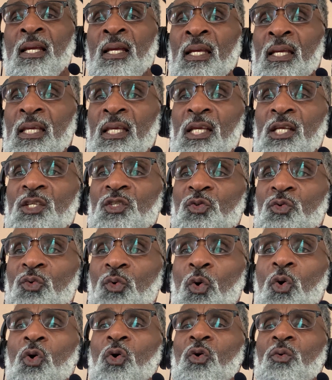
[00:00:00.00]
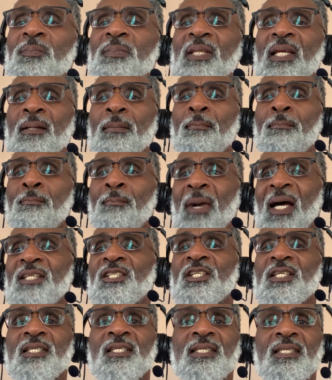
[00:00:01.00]
he is robed in
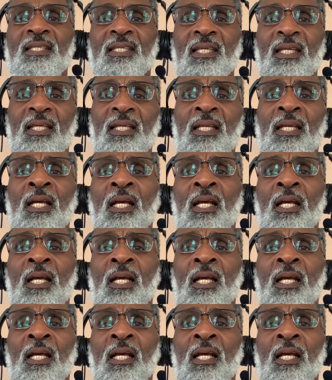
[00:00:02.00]
majesty.